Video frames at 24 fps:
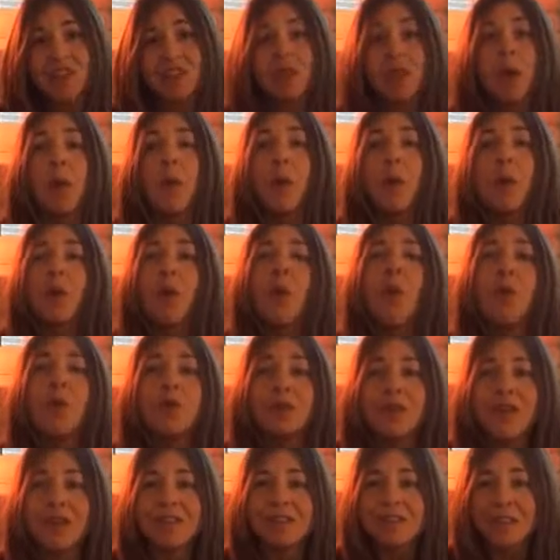do I want to
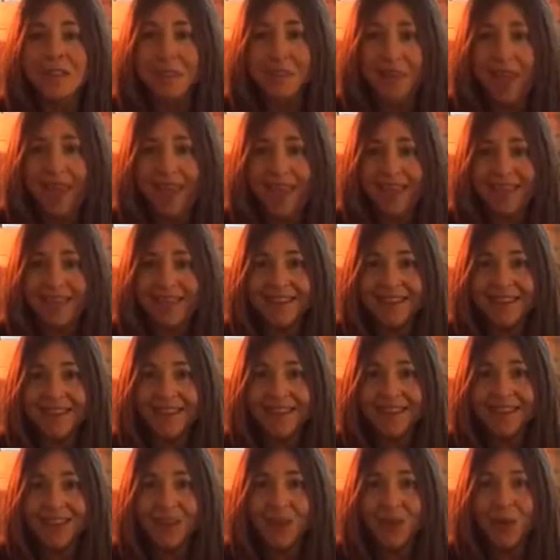hold on to the pain,
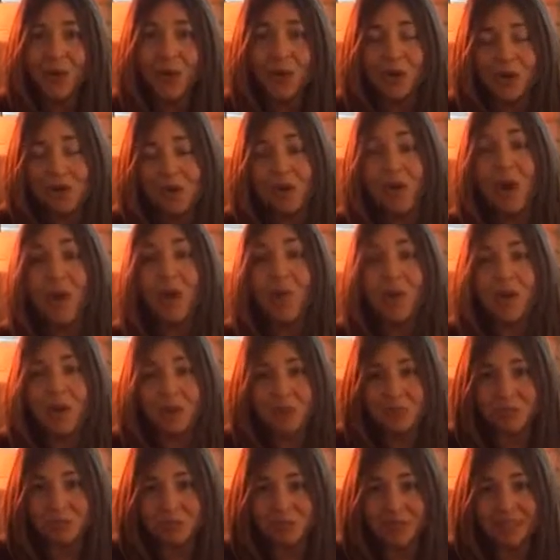or do I want
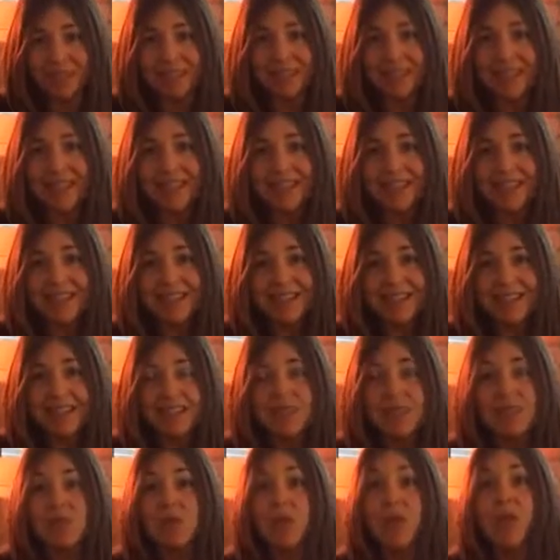to release it
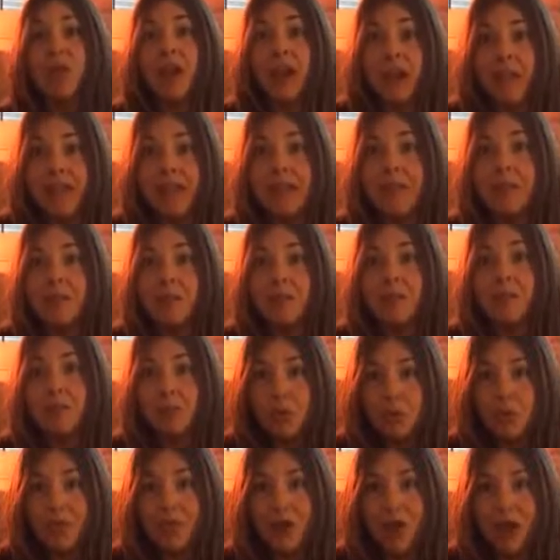so that I can
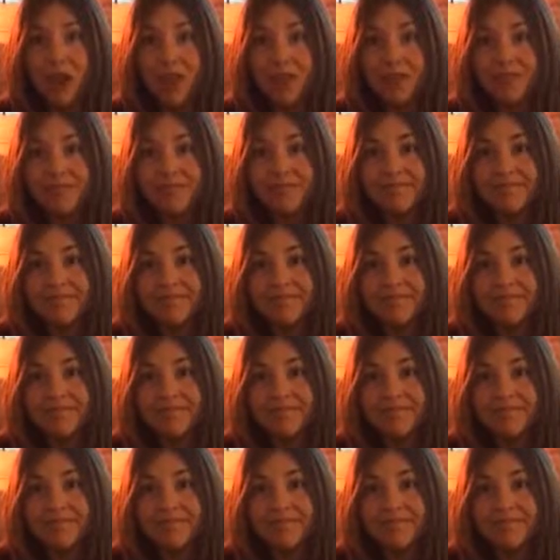move on?